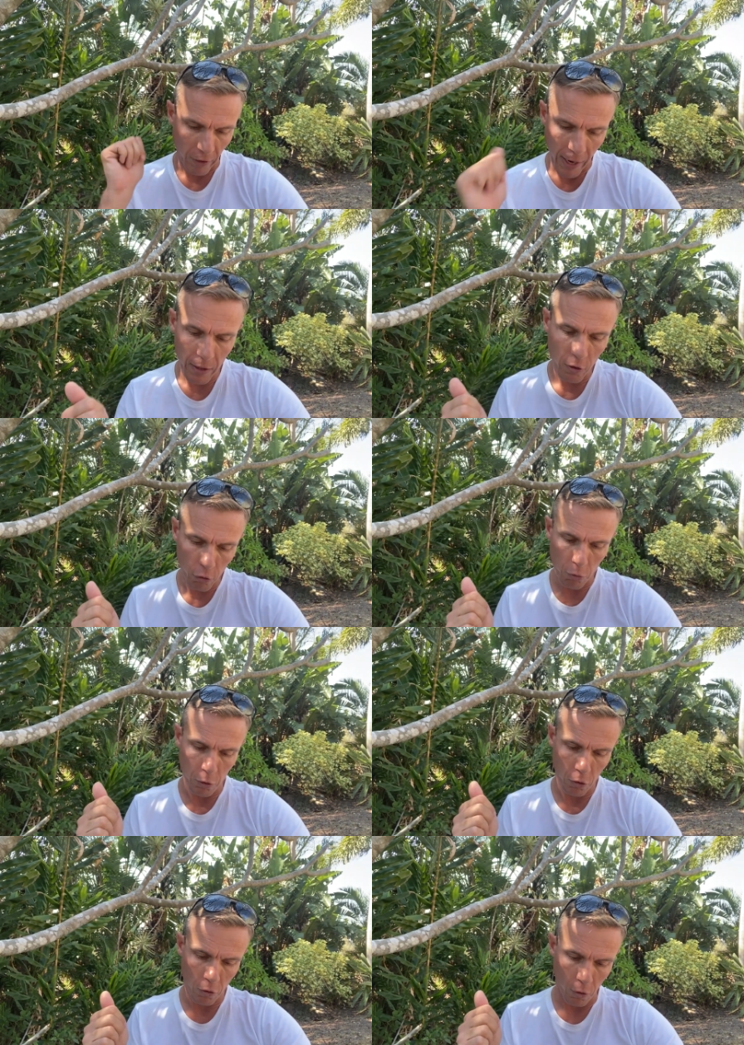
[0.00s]
sale and
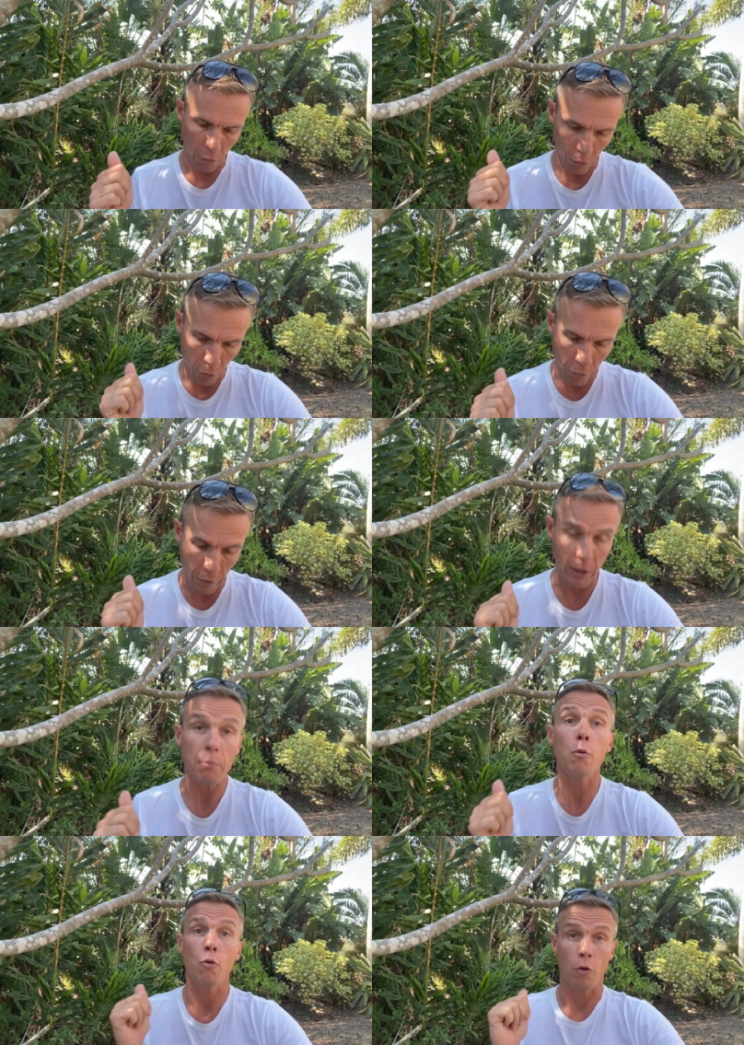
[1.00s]
distribution of zoophilic
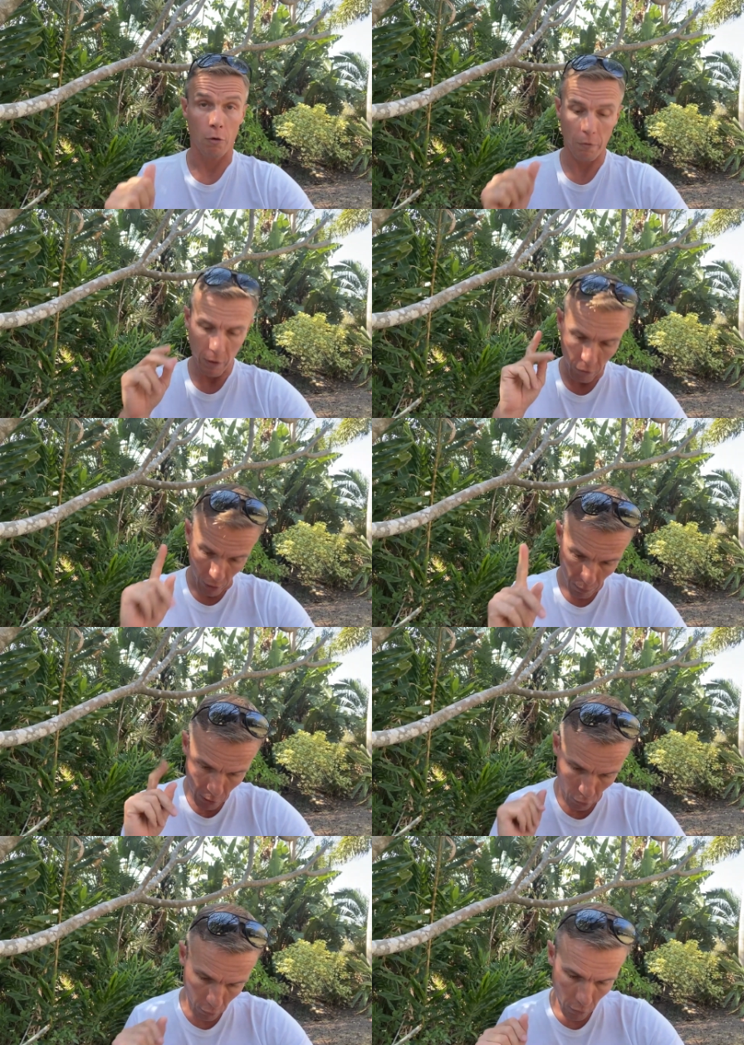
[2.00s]
pornography, so
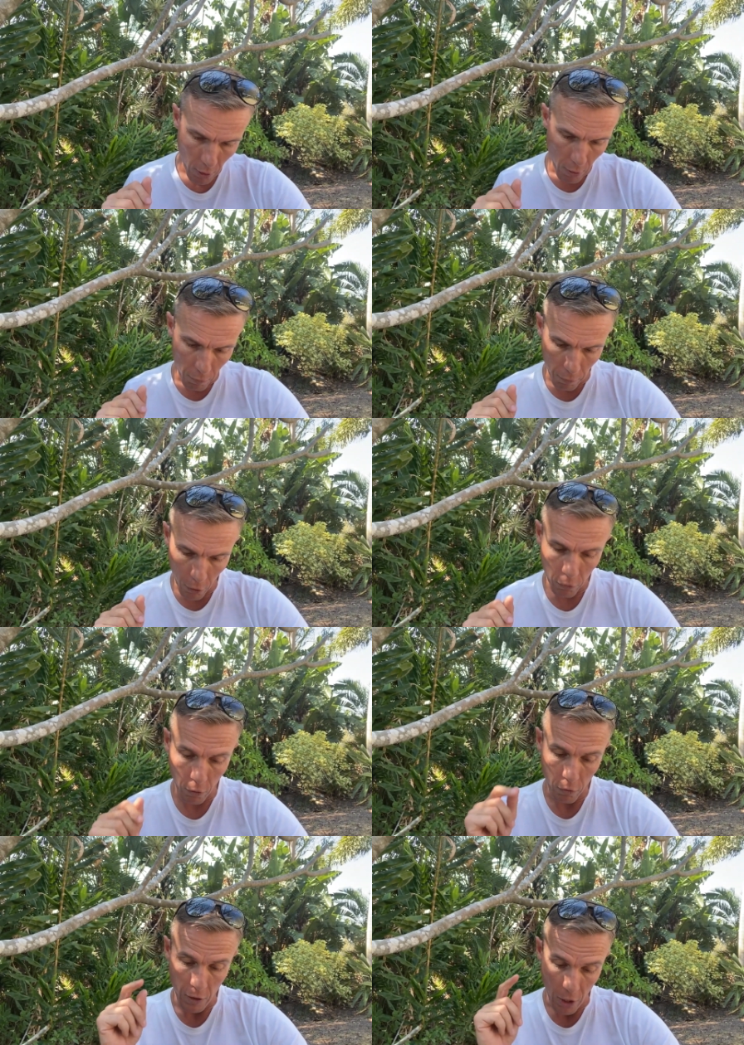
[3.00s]
images,
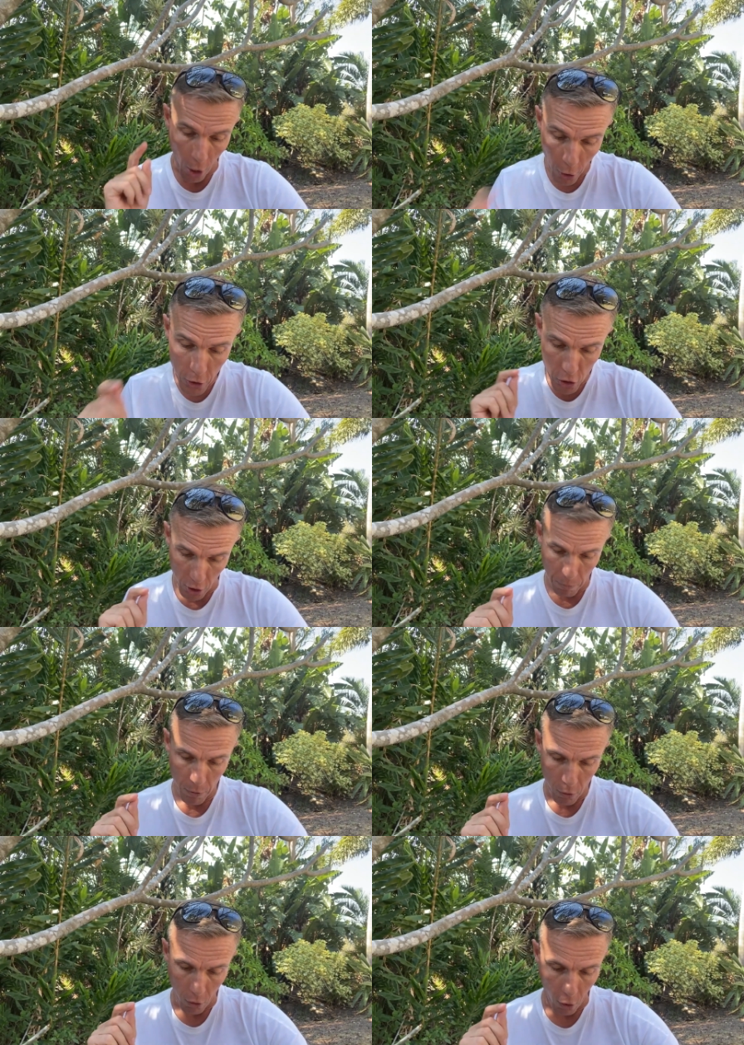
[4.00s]
versus the ownership
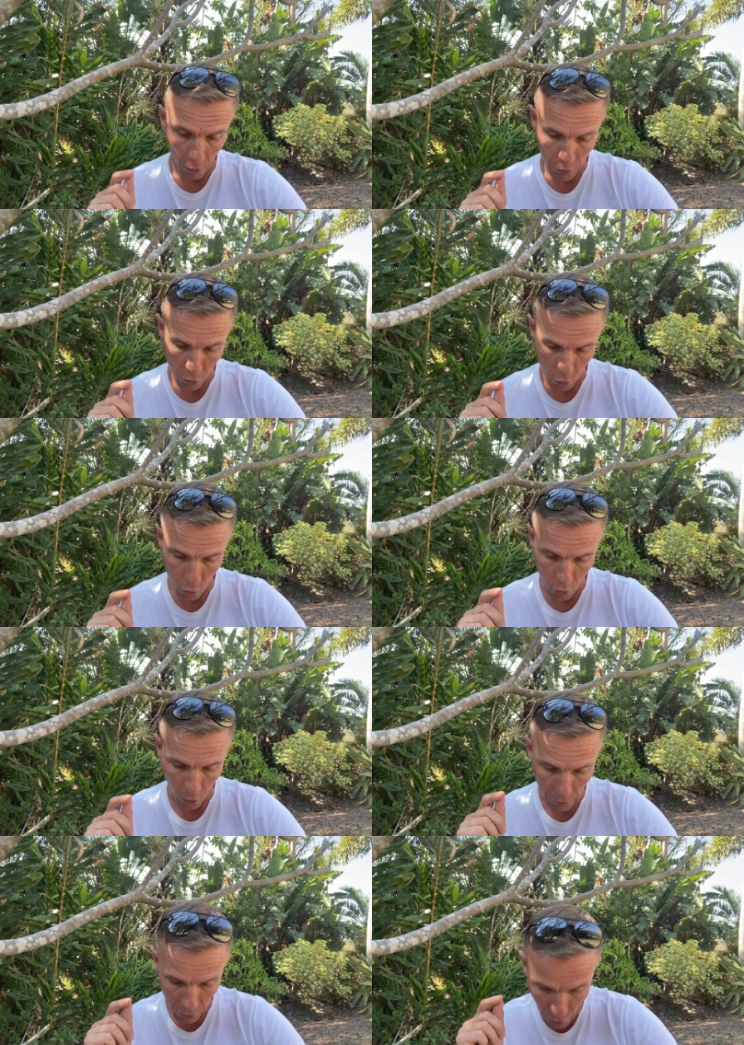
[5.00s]
of, zoo, of